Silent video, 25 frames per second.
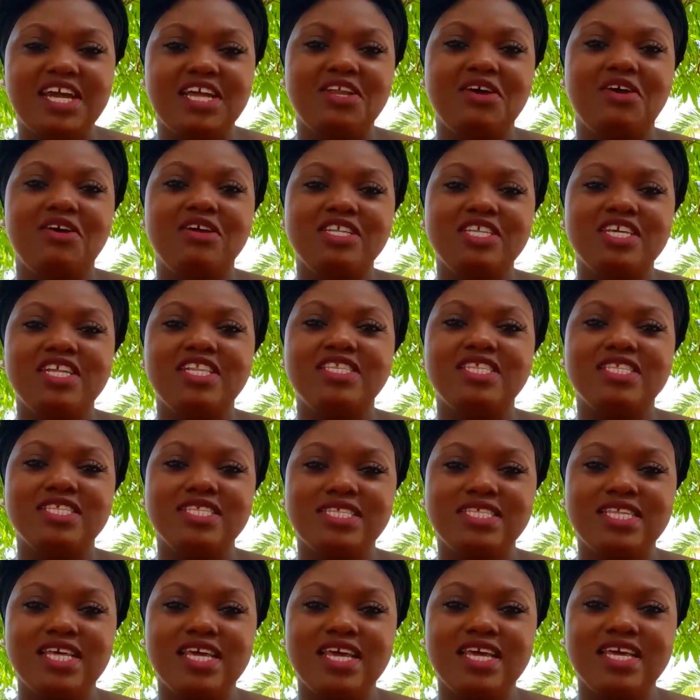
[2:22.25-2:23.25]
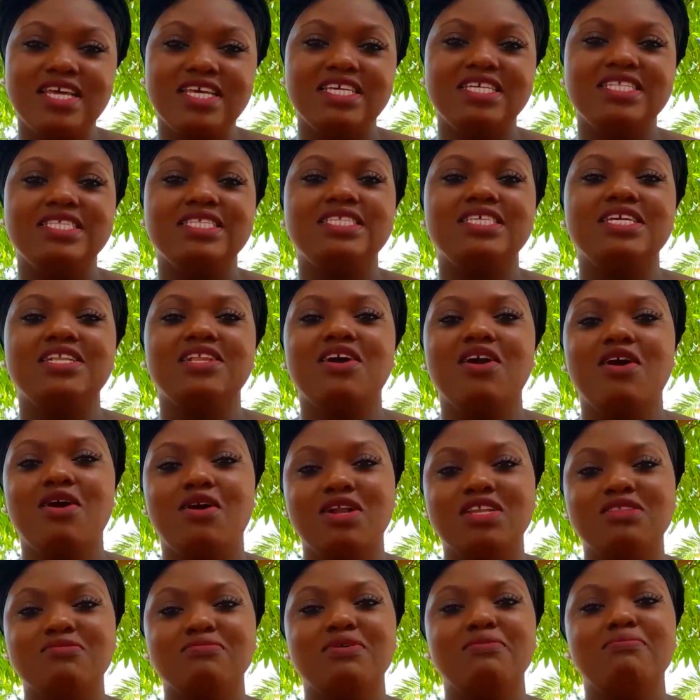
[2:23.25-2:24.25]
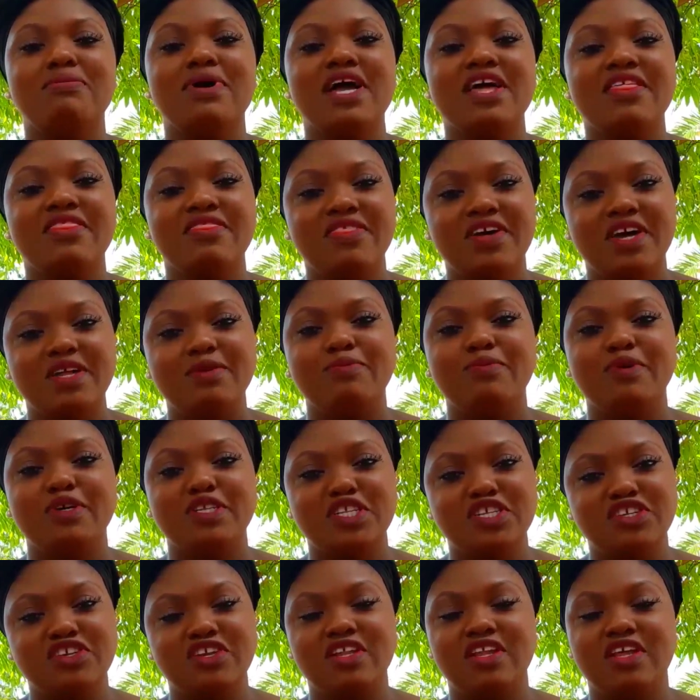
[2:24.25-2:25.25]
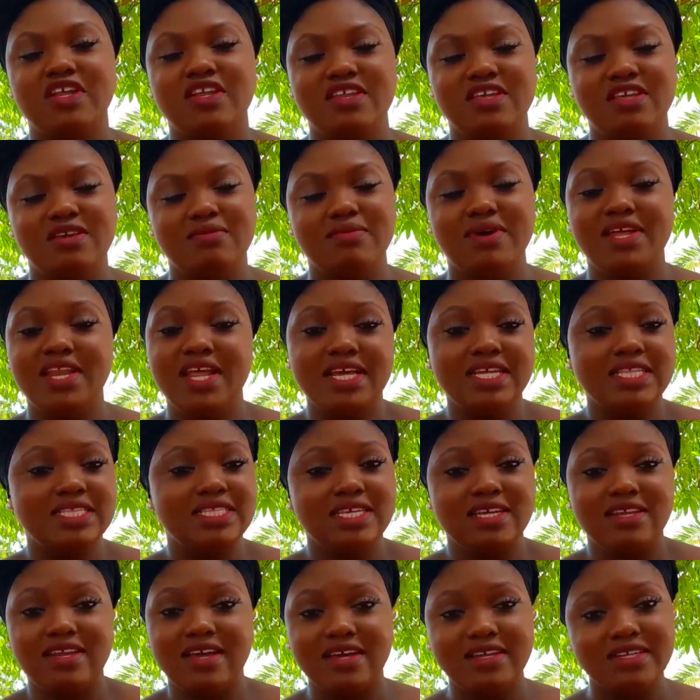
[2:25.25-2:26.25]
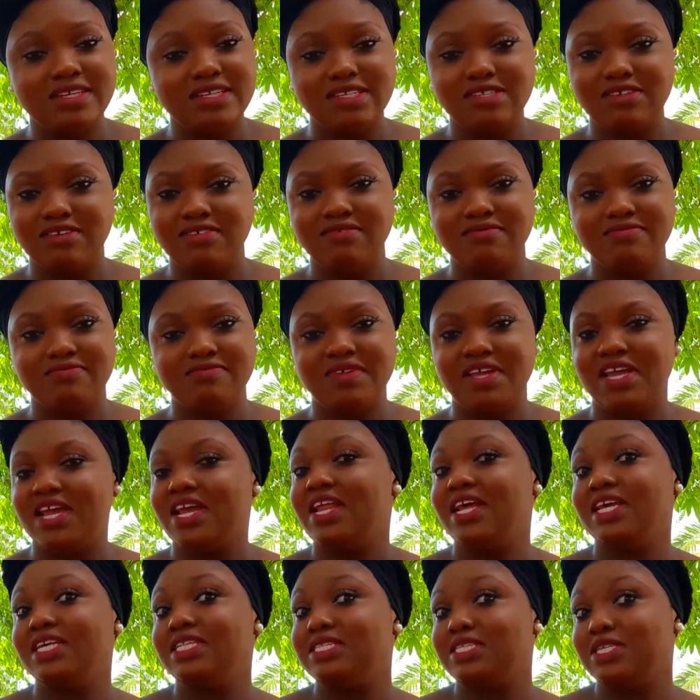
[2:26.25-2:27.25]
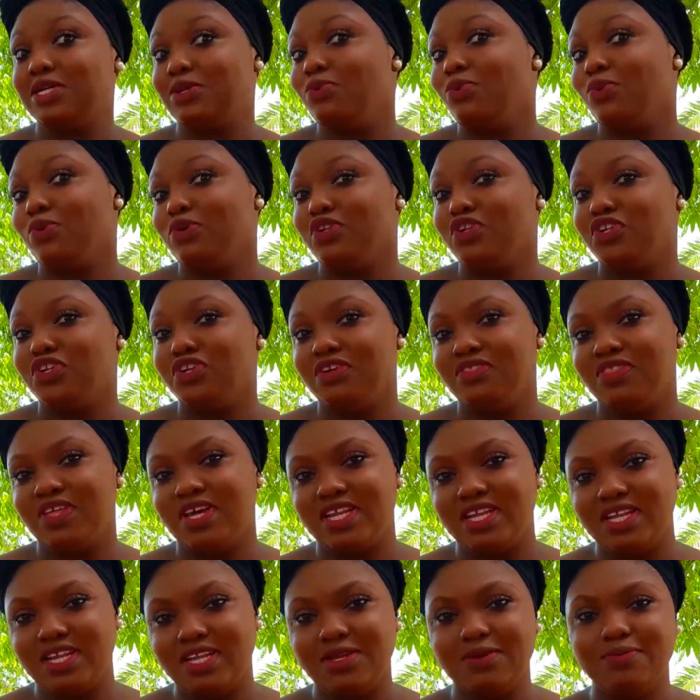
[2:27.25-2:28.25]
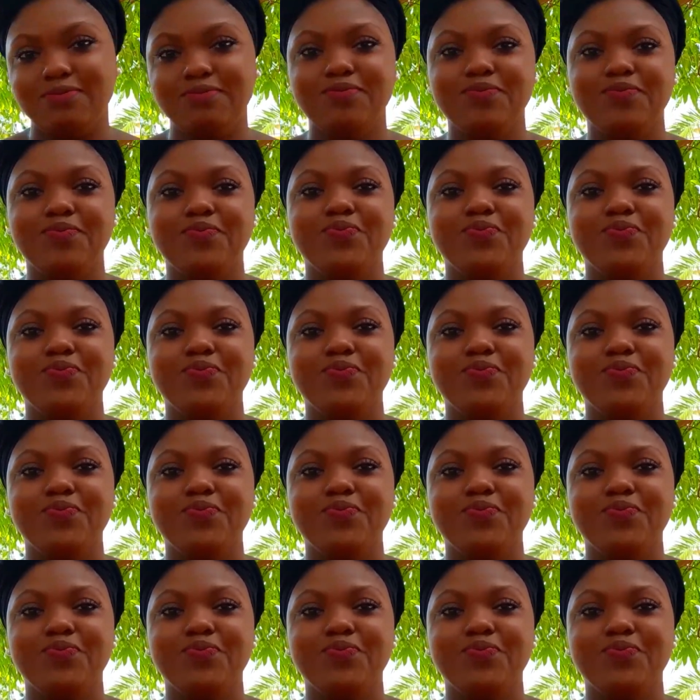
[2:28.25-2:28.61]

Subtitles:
And until this day, he still calls me by that particular name. And I still answer. And I still won't share that name.